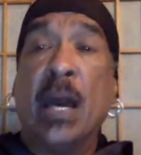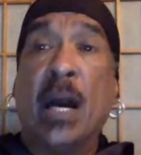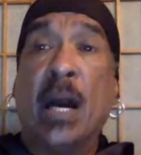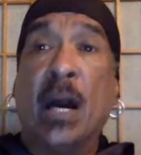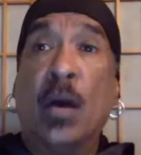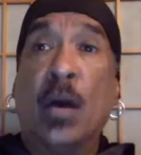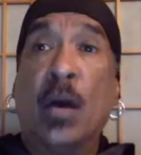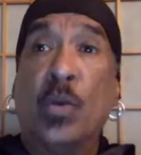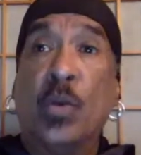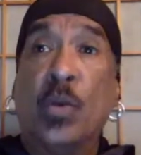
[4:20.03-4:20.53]

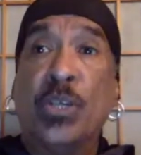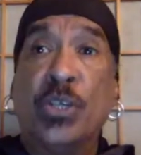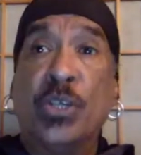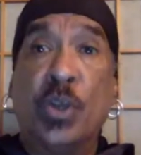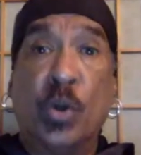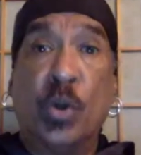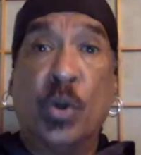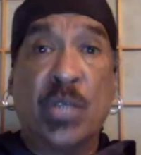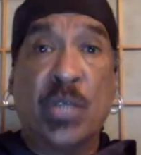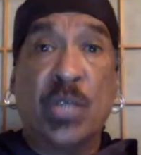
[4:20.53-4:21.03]
which
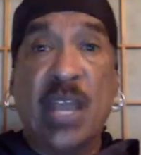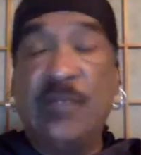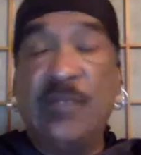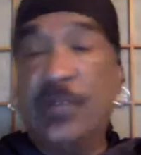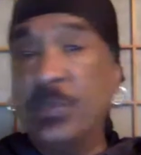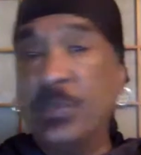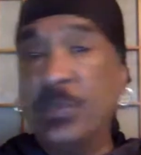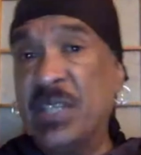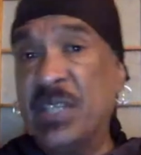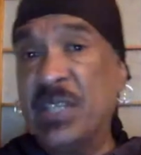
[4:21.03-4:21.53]
goes like
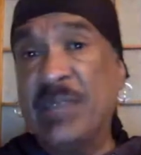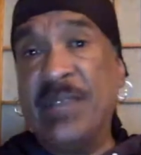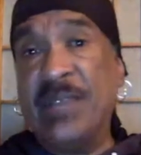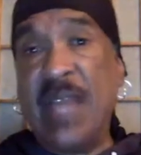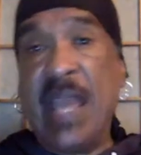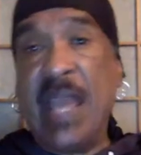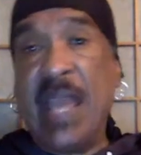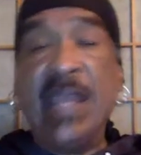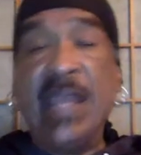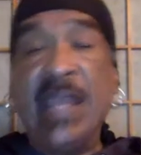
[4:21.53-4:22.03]
from 7,
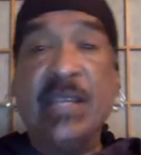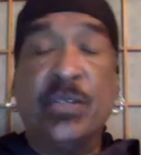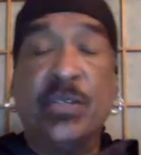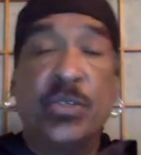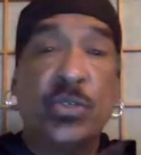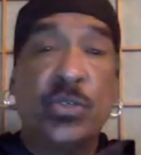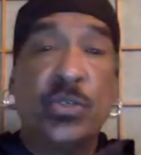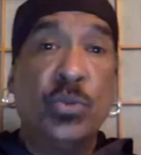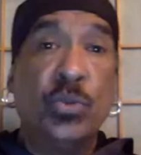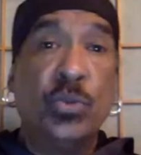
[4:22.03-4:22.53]
8
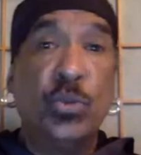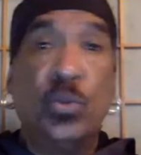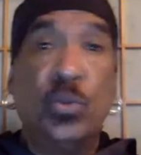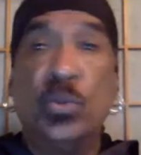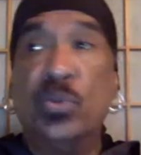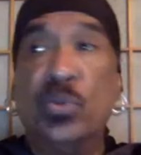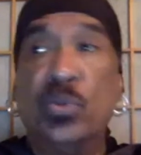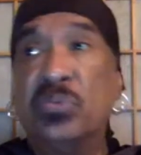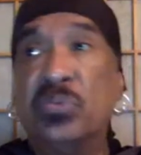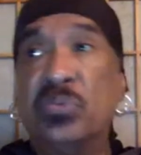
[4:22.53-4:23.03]

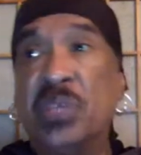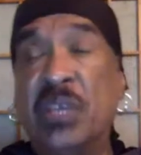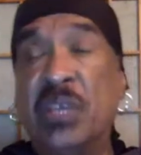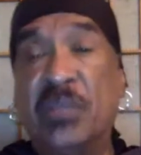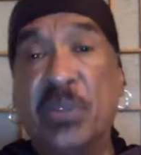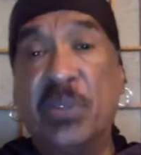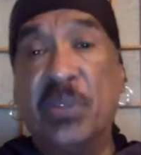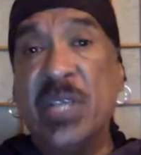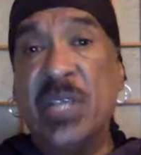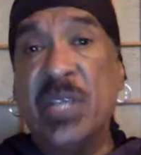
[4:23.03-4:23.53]
to give
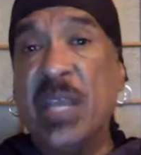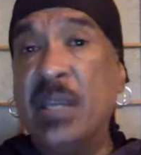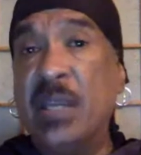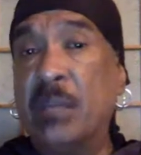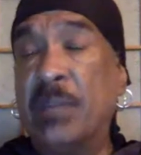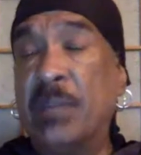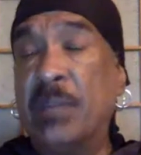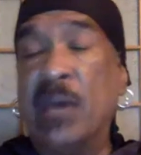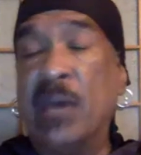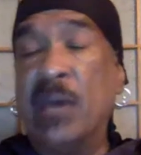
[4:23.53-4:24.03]
or take
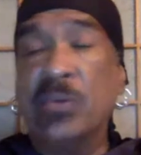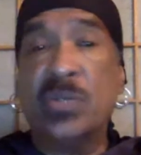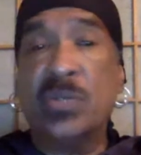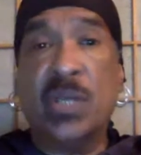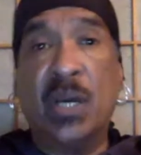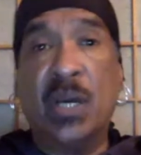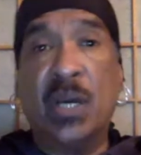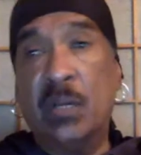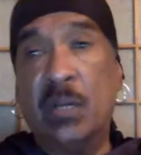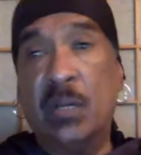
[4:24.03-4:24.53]
about
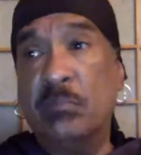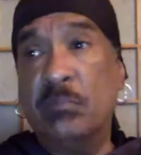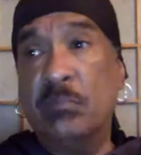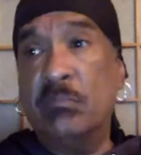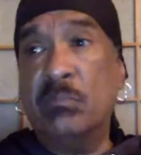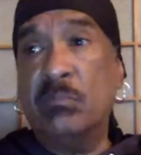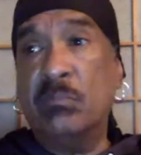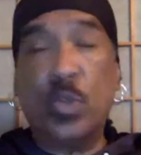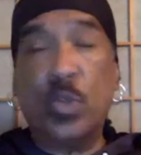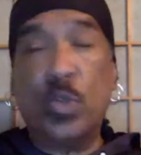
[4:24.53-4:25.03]

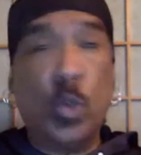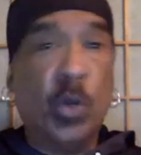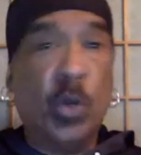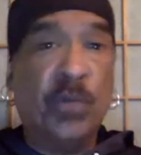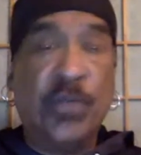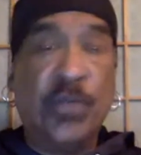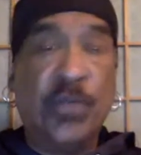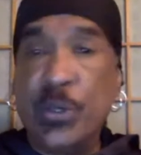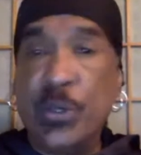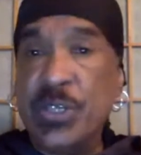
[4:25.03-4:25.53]
12,
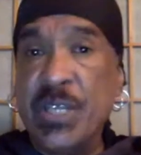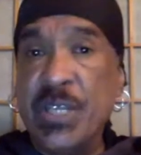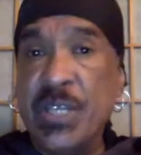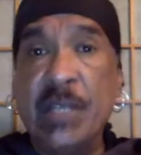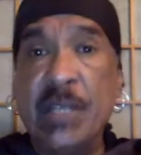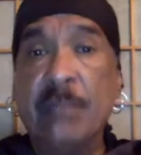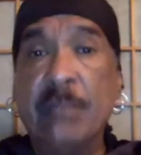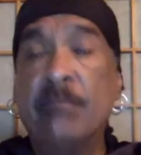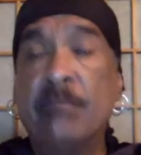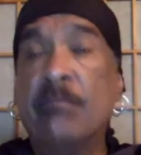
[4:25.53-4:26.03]

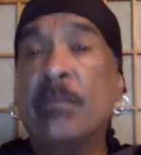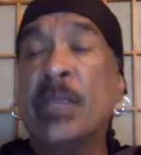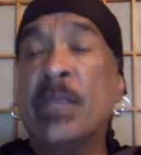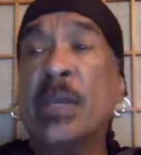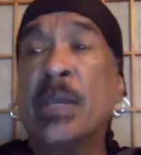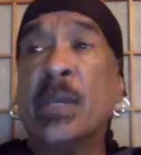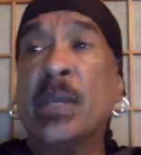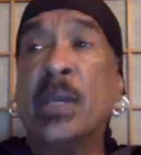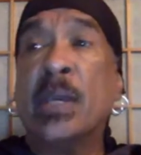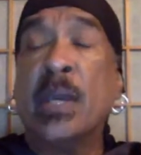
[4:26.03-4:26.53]
13,
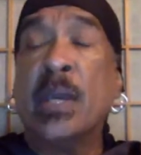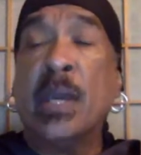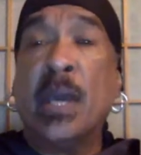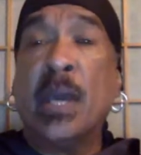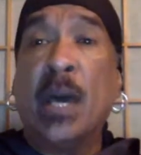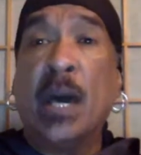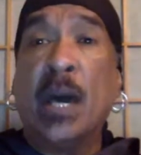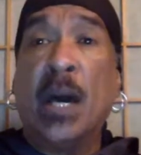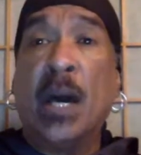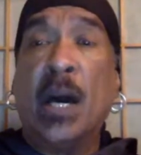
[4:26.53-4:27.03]

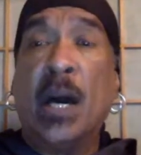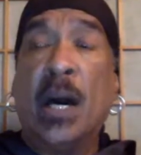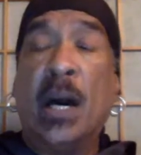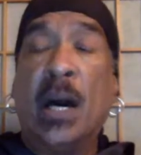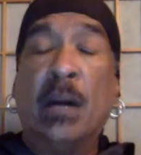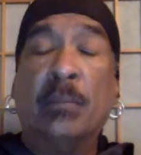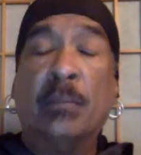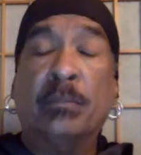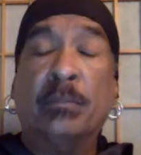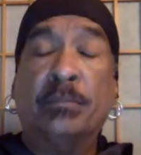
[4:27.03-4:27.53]

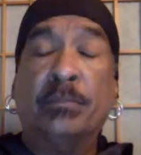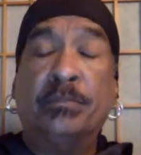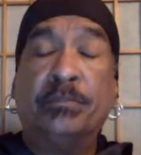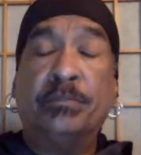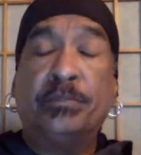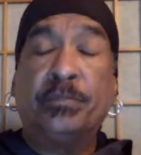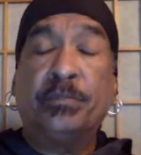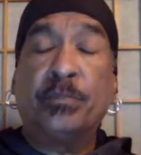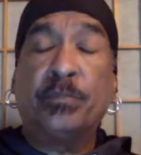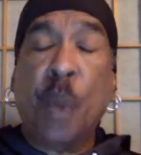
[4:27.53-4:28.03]
or
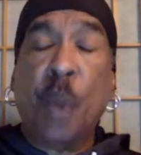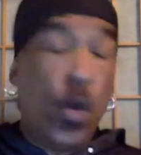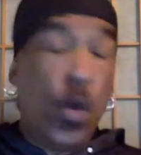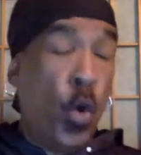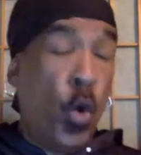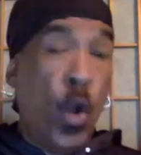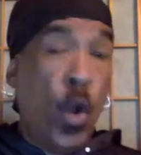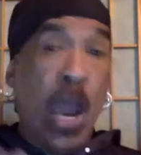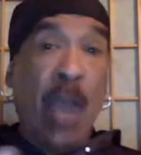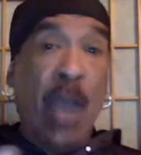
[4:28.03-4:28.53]

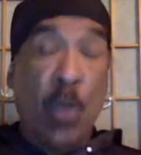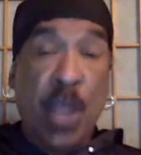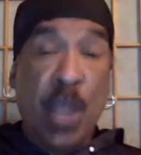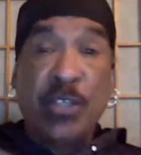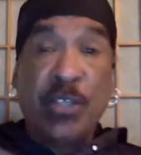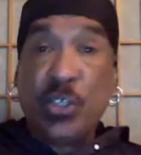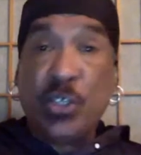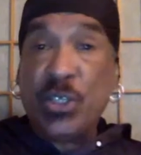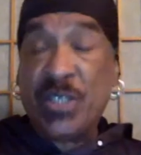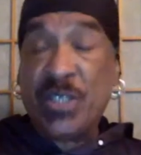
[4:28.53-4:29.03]
I
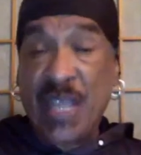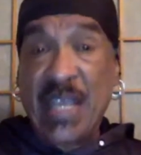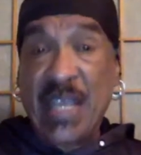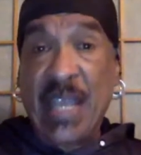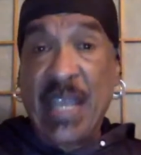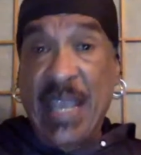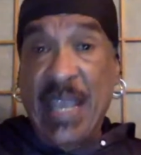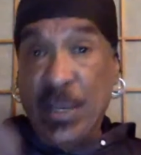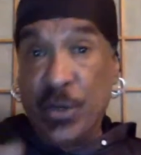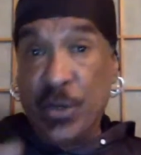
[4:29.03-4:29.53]
should say
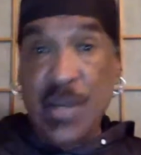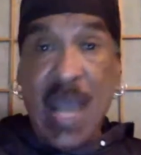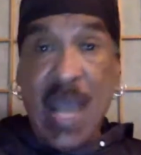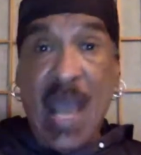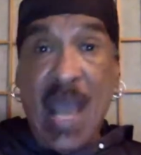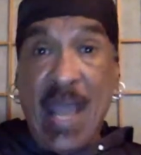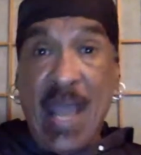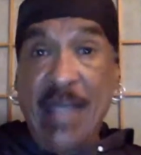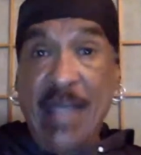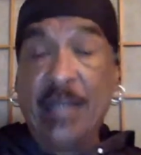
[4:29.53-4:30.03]
8 or 9.